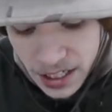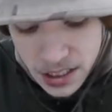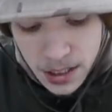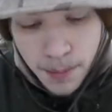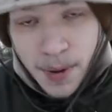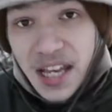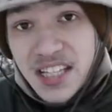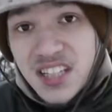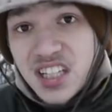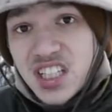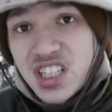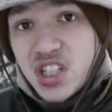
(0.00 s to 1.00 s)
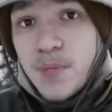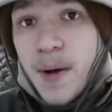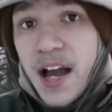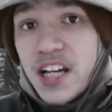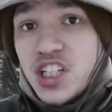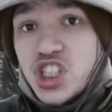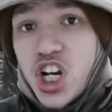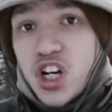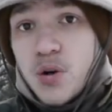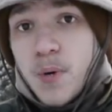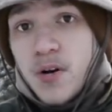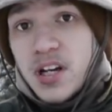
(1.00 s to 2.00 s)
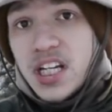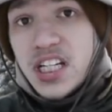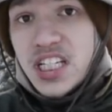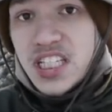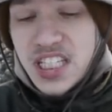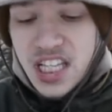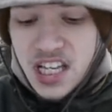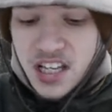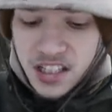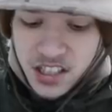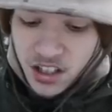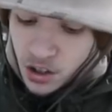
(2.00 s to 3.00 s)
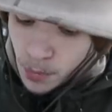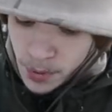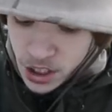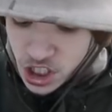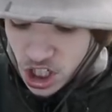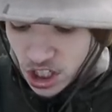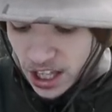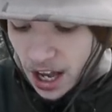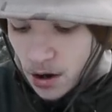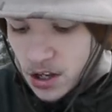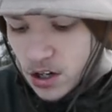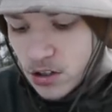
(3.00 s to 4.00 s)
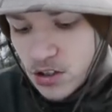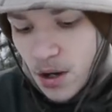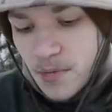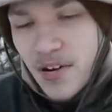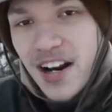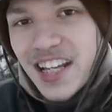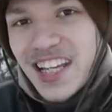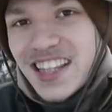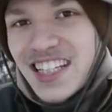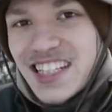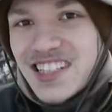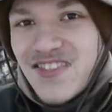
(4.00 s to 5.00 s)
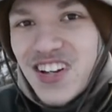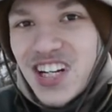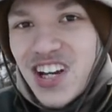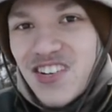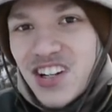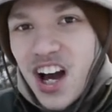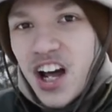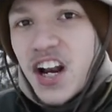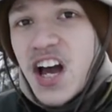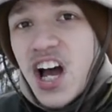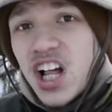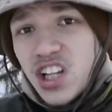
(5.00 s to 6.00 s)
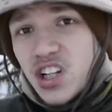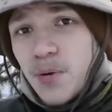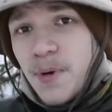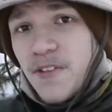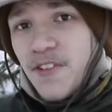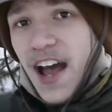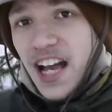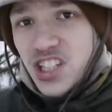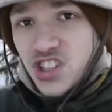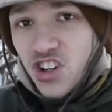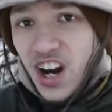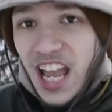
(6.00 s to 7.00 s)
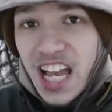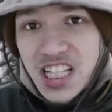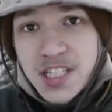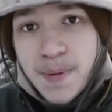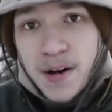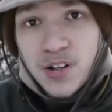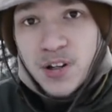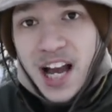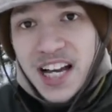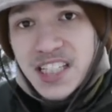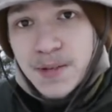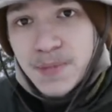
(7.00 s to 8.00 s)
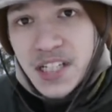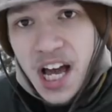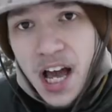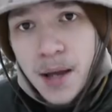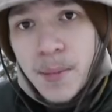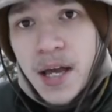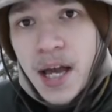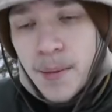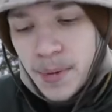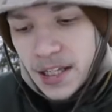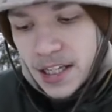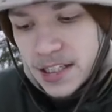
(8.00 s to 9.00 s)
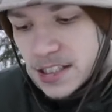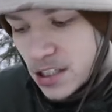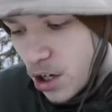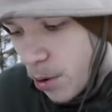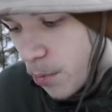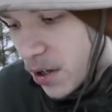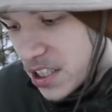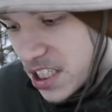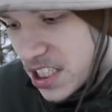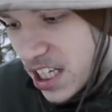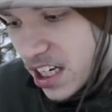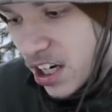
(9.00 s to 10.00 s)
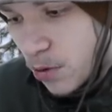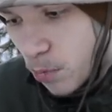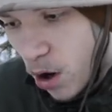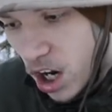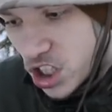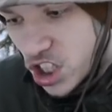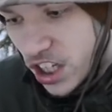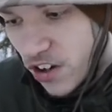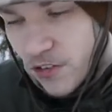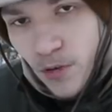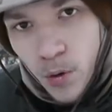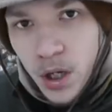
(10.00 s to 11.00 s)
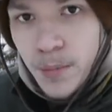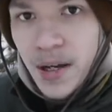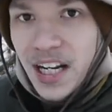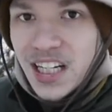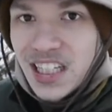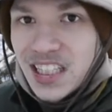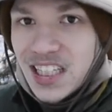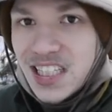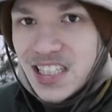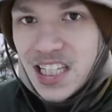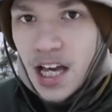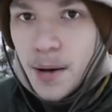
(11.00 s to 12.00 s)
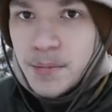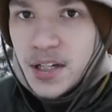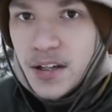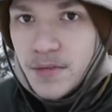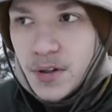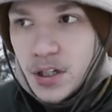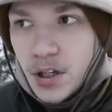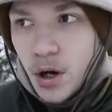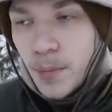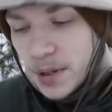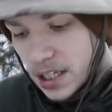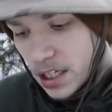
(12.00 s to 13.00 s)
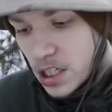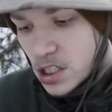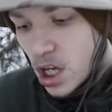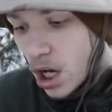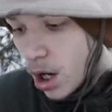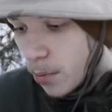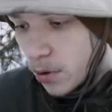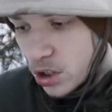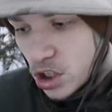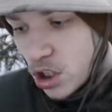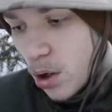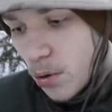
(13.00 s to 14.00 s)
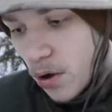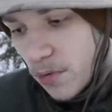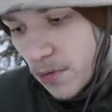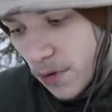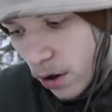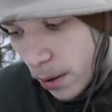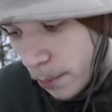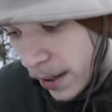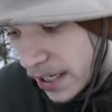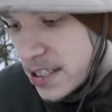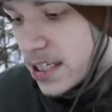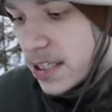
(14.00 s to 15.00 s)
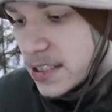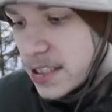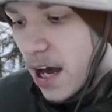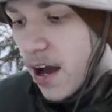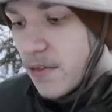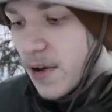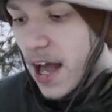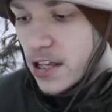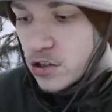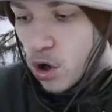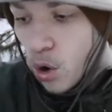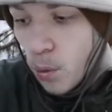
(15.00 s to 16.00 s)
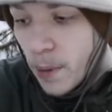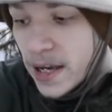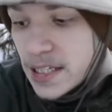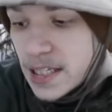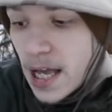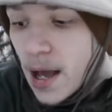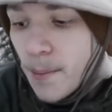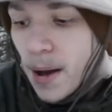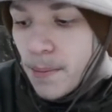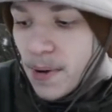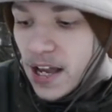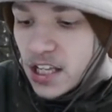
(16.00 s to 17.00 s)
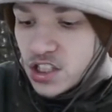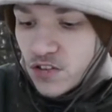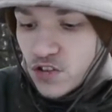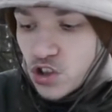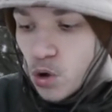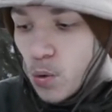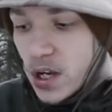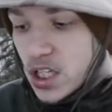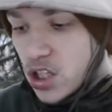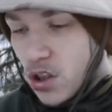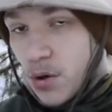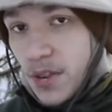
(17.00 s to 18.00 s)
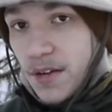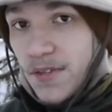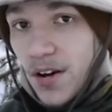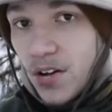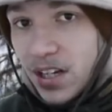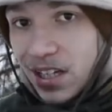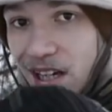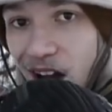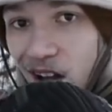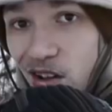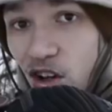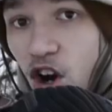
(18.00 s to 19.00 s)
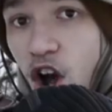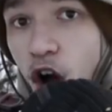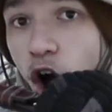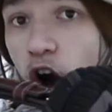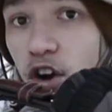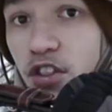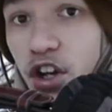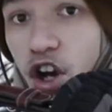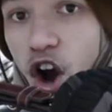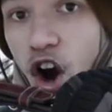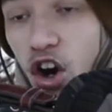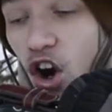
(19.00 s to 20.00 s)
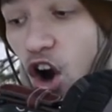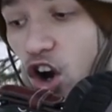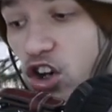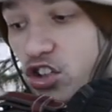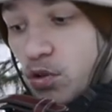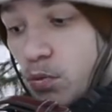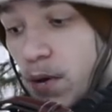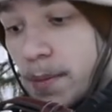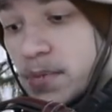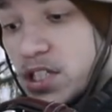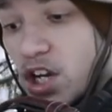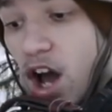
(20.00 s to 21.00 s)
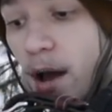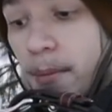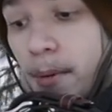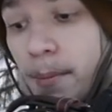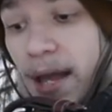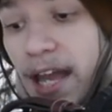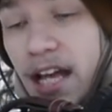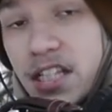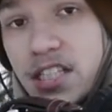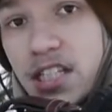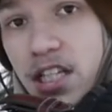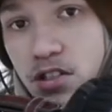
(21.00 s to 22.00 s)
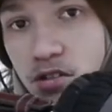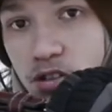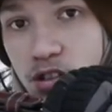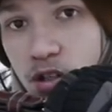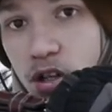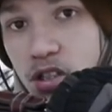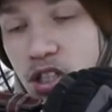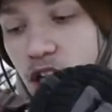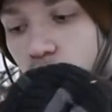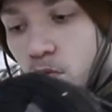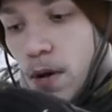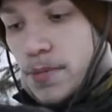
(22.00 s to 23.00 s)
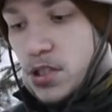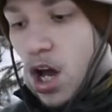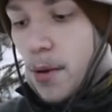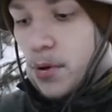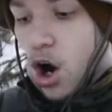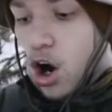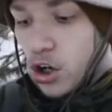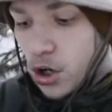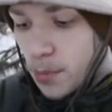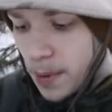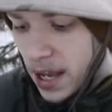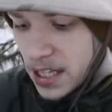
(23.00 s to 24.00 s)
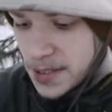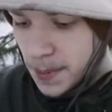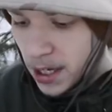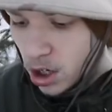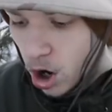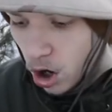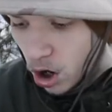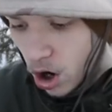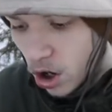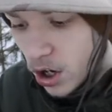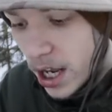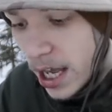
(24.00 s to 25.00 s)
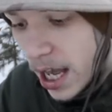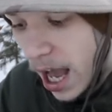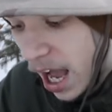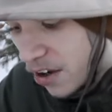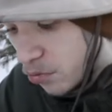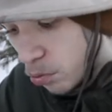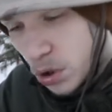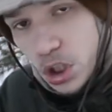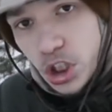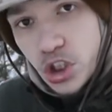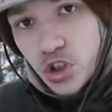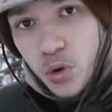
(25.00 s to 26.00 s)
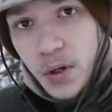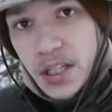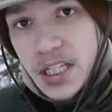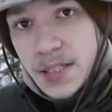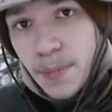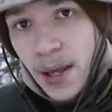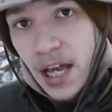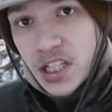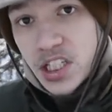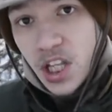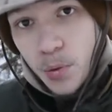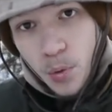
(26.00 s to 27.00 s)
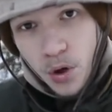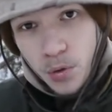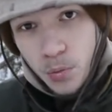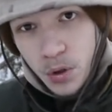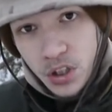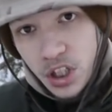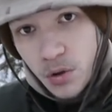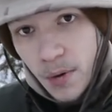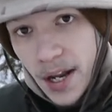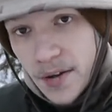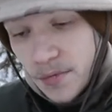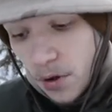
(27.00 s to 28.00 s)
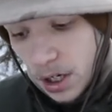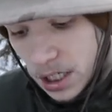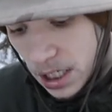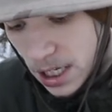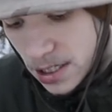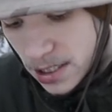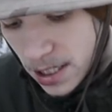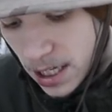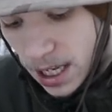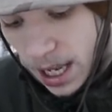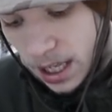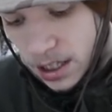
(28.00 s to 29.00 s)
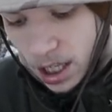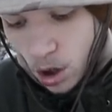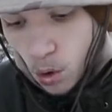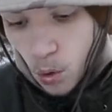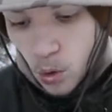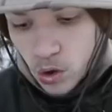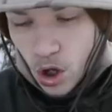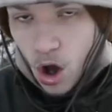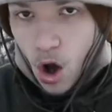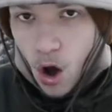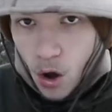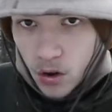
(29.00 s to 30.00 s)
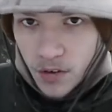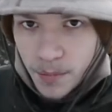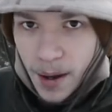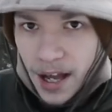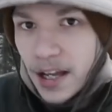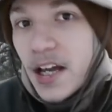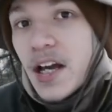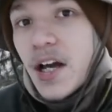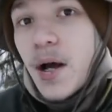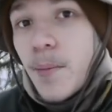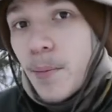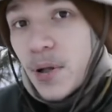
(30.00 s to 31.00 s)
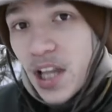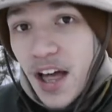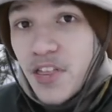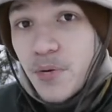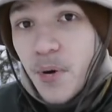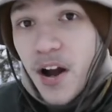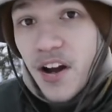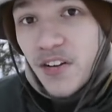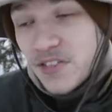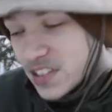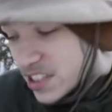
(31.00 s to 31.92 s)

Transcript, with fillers: is the basics to my January E D C. It's a little bit chilly out here, so I'm trying to get this video done a little bit faster and spare you guys some time, because no one wants to sit and watch like a forty minute E D C update video, because we're just going over very basic stuff. As always, my pants of choice, though they vary in color, are the Carhartt Ripstop pants. These are just the standard Ripstop cargo pants by Carhartt. I've really enjoyed these pants, and they work really great for E D C, and they hold all of my plethora of